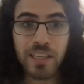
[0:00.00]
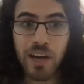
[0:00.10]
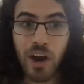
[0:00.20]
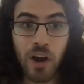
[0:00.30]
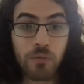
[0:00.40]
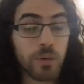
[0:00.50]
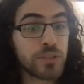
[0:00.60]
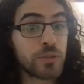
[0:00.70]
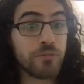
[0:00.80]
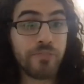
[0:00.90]

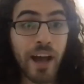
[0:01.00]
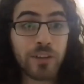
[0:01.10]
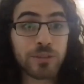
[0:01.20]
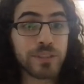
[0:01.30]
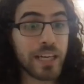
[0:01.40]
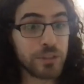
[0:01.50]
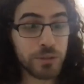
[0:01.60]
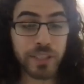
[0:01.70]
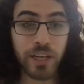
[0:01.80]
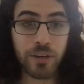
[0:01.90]
what's your values that you
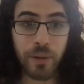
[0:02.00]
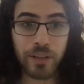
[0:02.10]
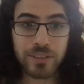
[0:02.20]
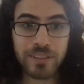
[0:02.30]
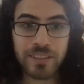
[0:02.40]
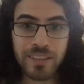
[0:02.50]
care about.